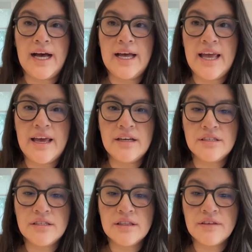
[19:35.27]

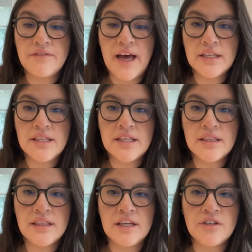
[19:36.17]
And the fact
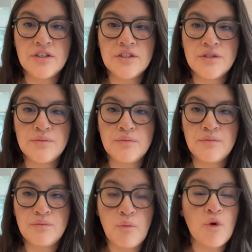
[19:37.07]
that there's
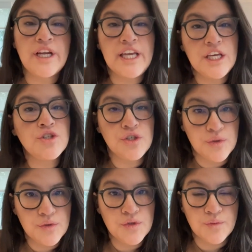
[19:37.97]
more
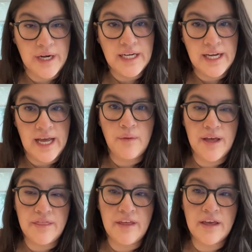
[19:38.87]
issues right now,
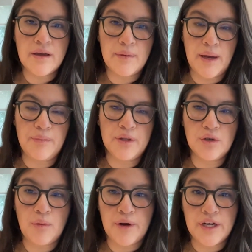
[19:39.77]
I think
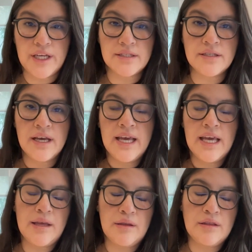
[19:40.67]
political parties
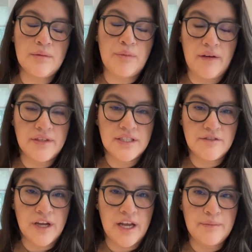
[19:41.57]
in the province
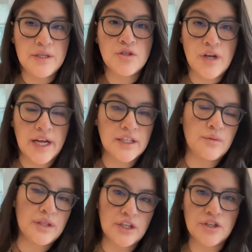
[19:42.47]
have kind of been distracted
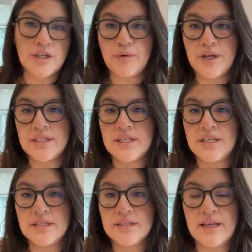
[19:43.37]
with leadership
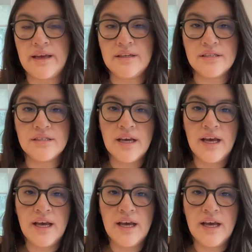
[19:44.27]
races and